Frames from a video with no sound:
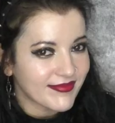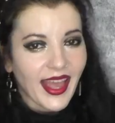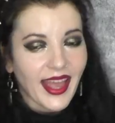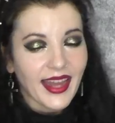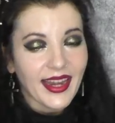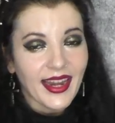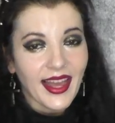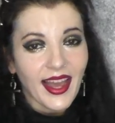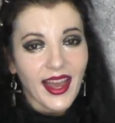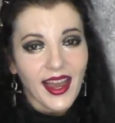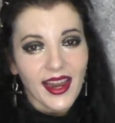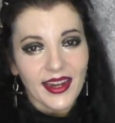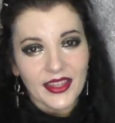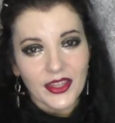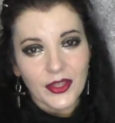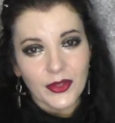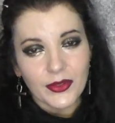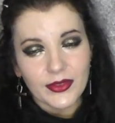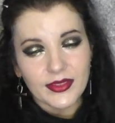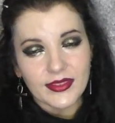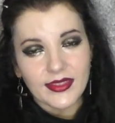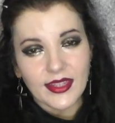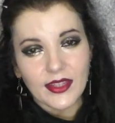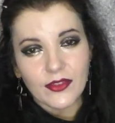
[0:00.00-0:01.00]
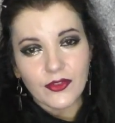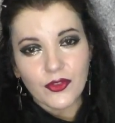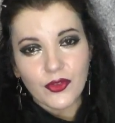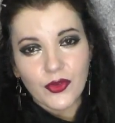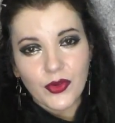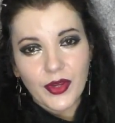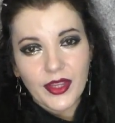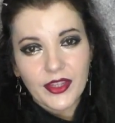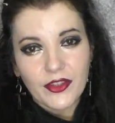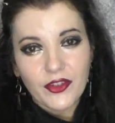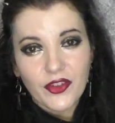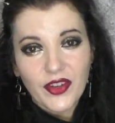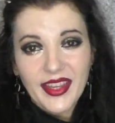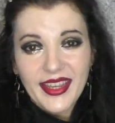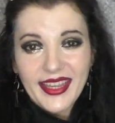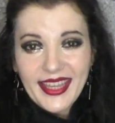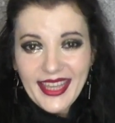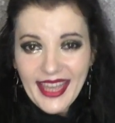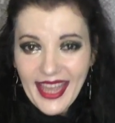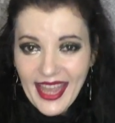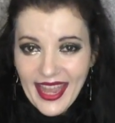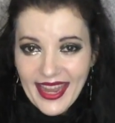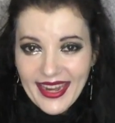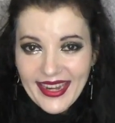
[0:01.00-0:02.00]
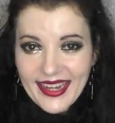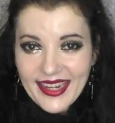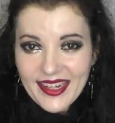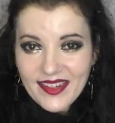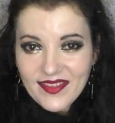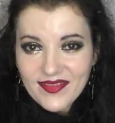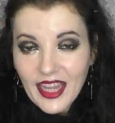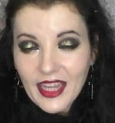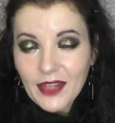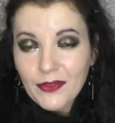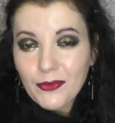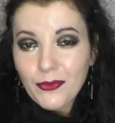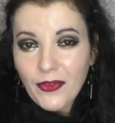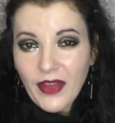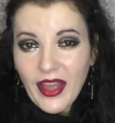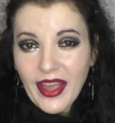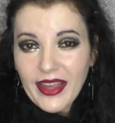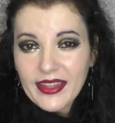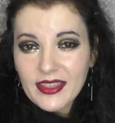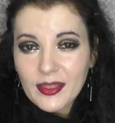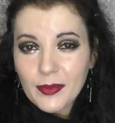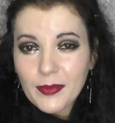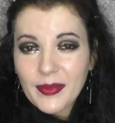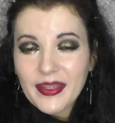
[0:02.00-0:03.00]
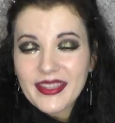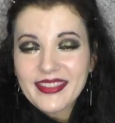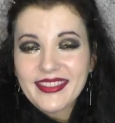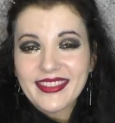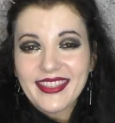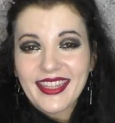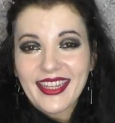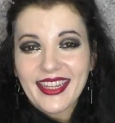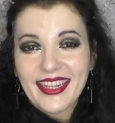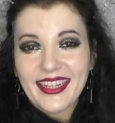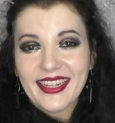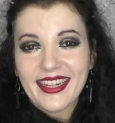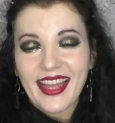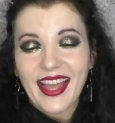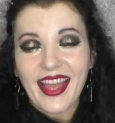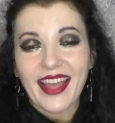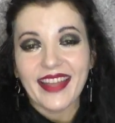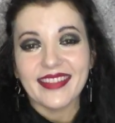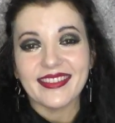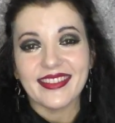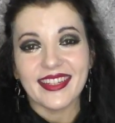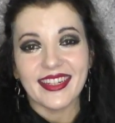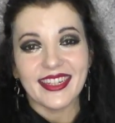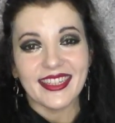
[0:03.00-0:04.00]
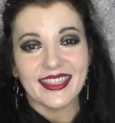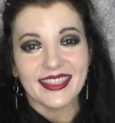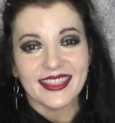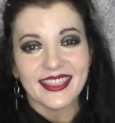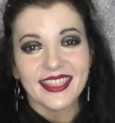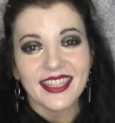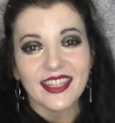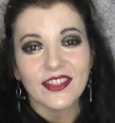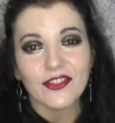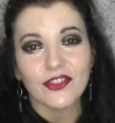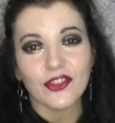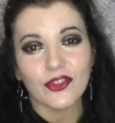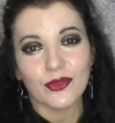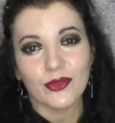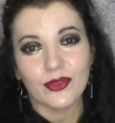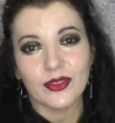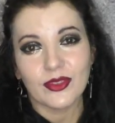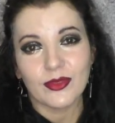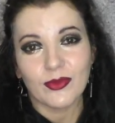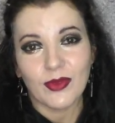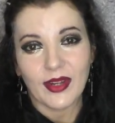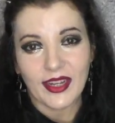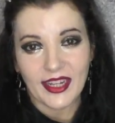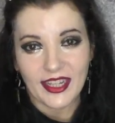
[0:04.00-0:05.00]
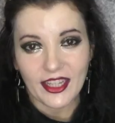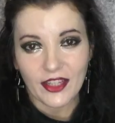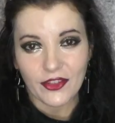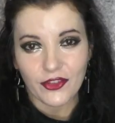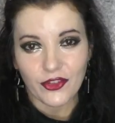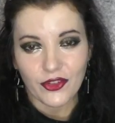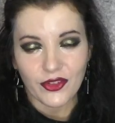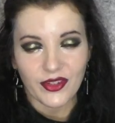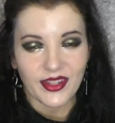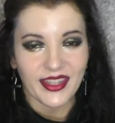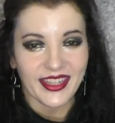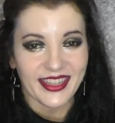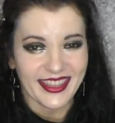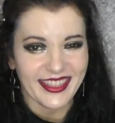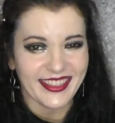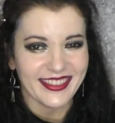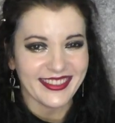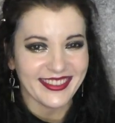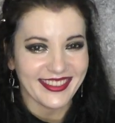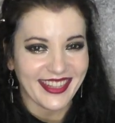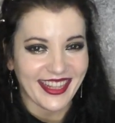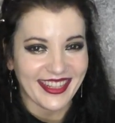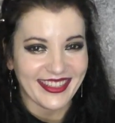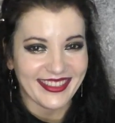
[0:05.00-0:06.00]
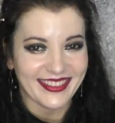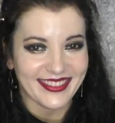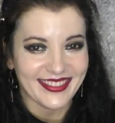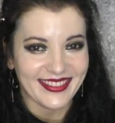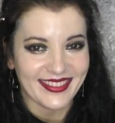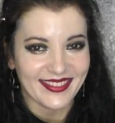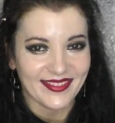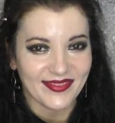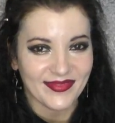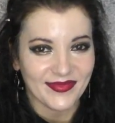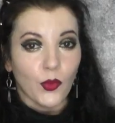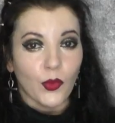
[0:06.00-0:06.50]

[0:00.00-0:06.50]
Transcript: and argues that Druidry can, in fact, be seen as an indigenous religion in this sense.